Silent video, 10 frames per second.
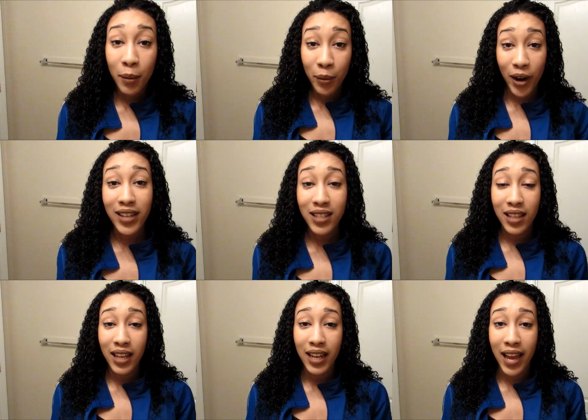Prior to
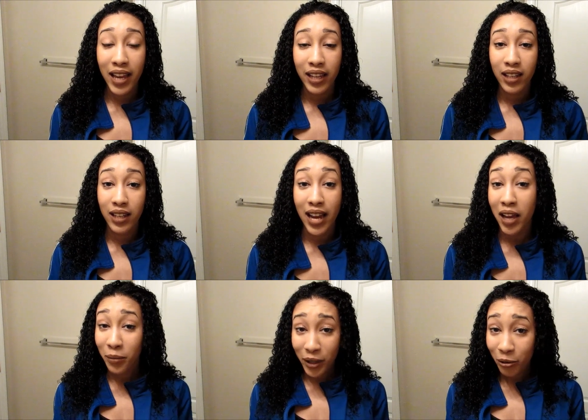that, I had
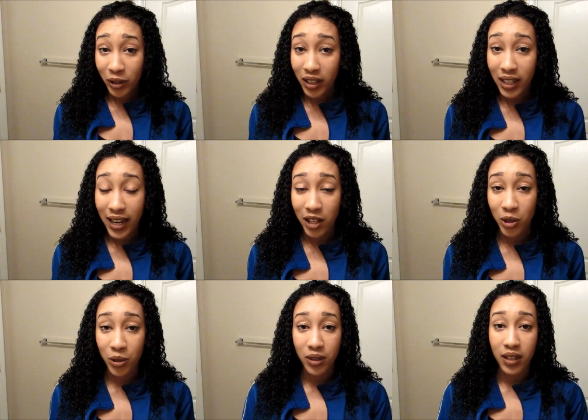not been a really good
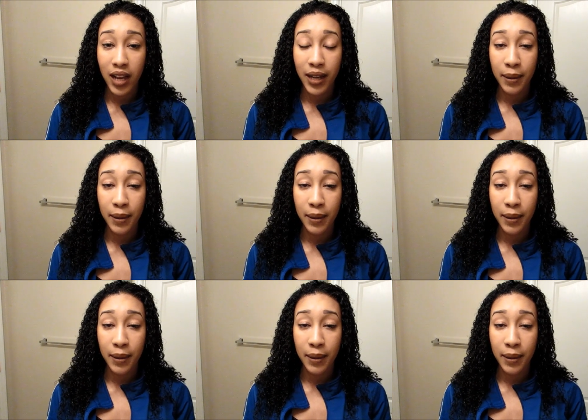natural,